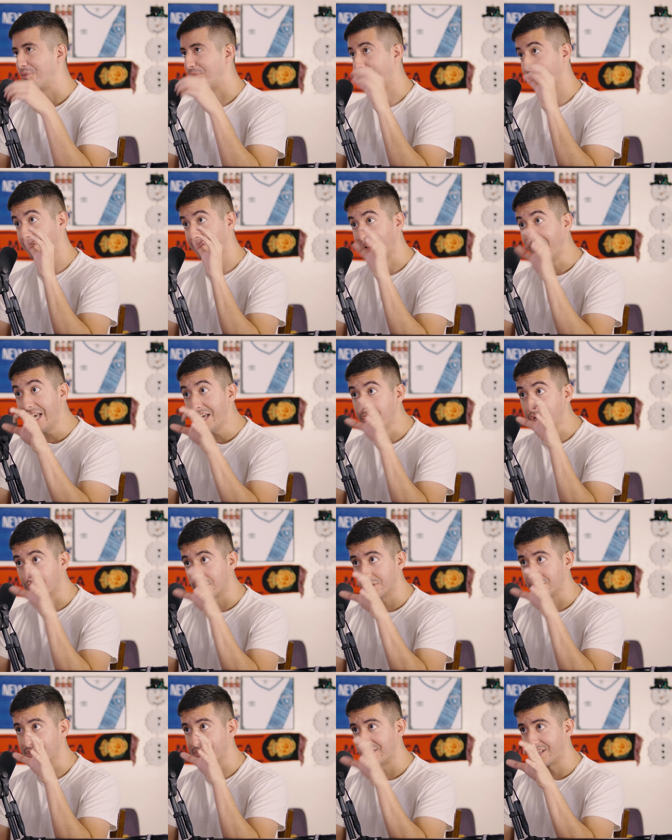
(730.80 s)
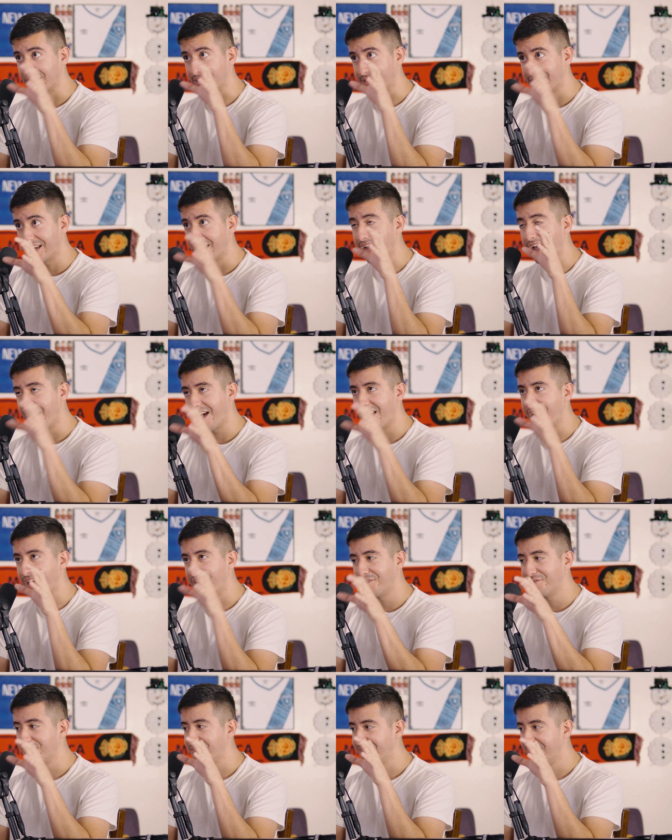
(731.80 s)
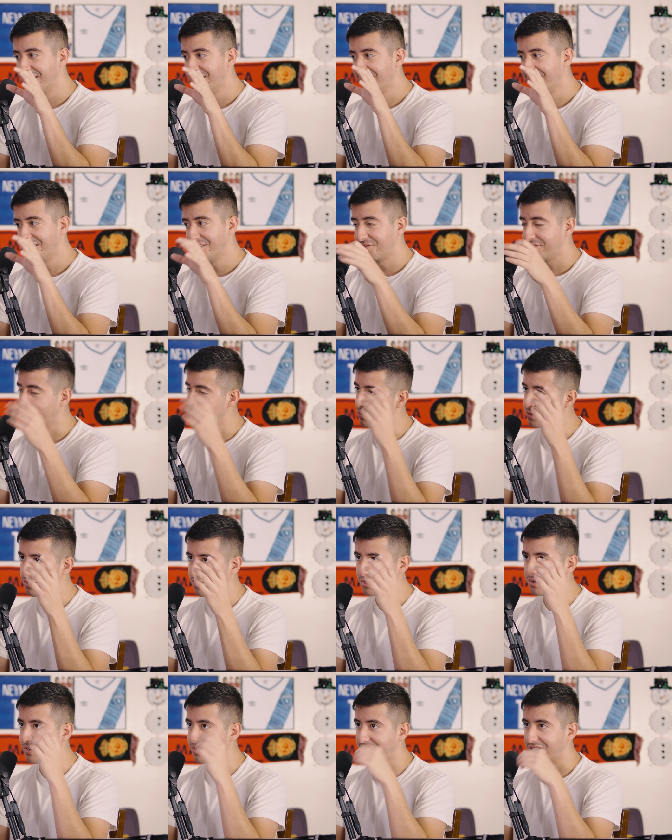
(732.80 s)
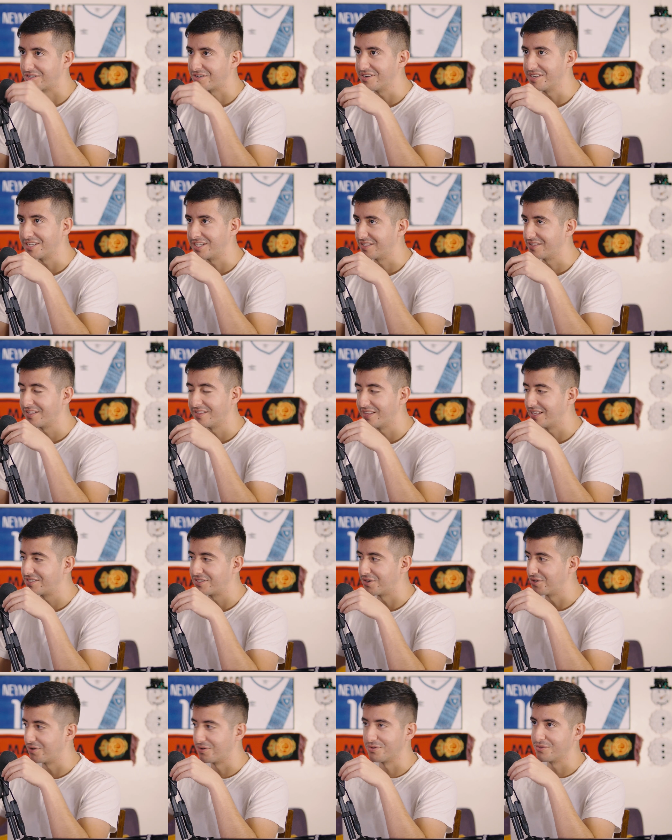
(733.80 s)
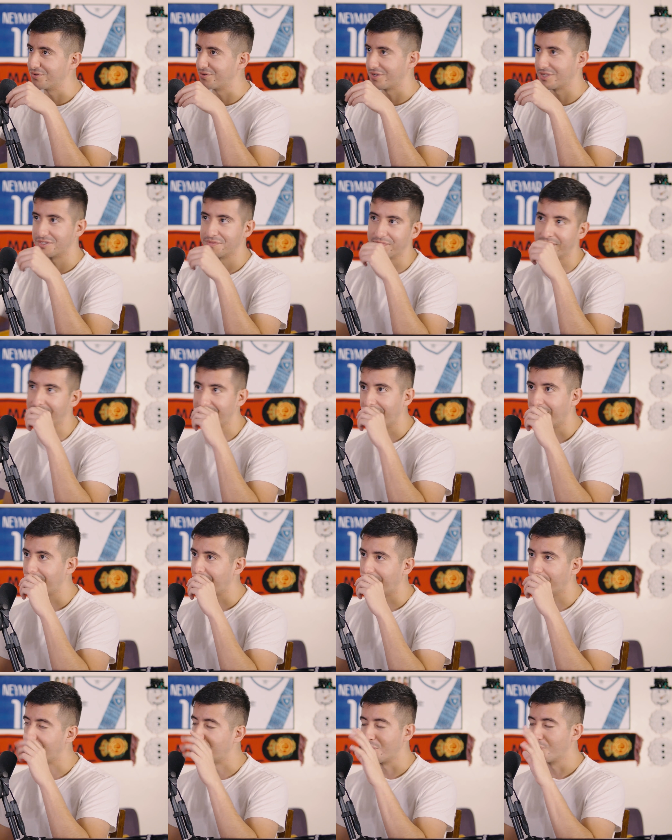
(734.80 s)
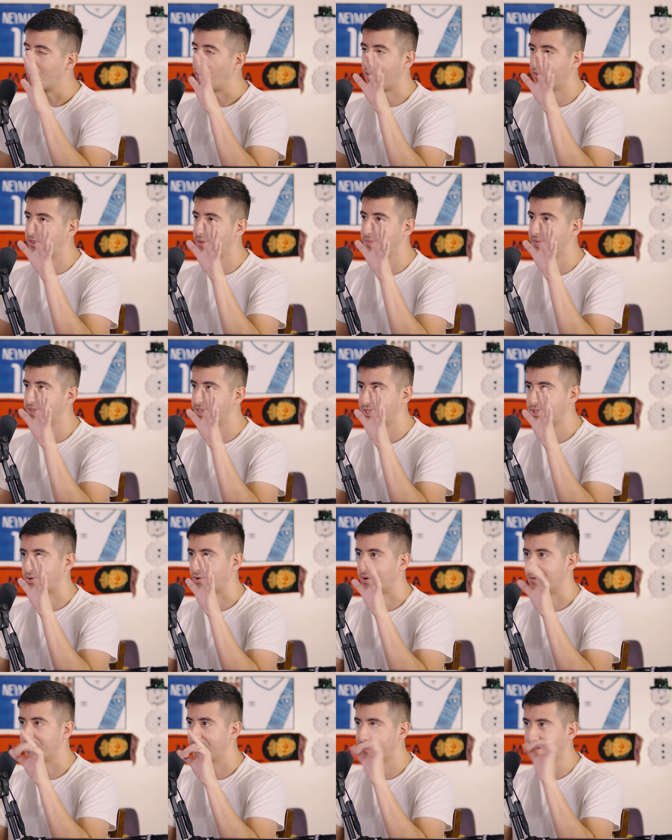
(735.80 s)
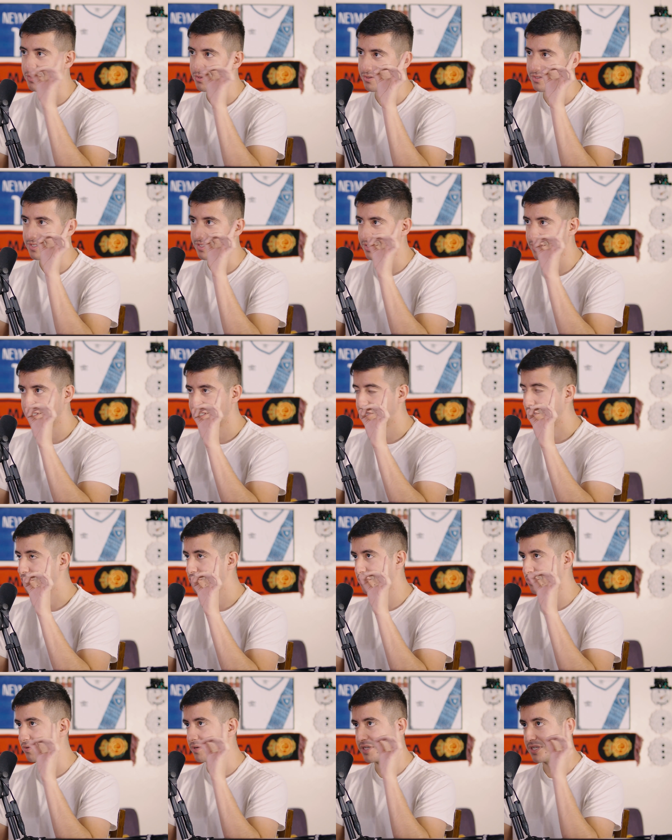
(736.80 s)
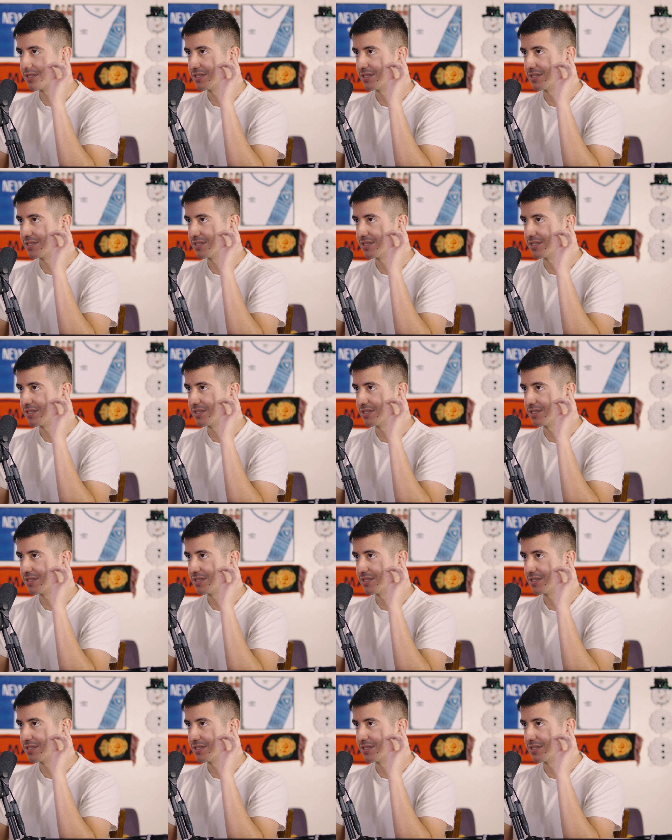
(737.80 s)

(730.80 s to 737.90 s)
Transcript: the players that they have, if they lose to Costa Rica, then that's on Honduras, man. I wouldn't want them in this tournament if they lose to this Costa Rica.